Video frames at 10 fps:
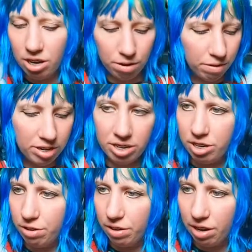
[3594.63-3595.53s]
Oh, I
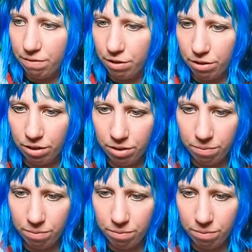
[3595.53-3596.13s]
did do that wrong.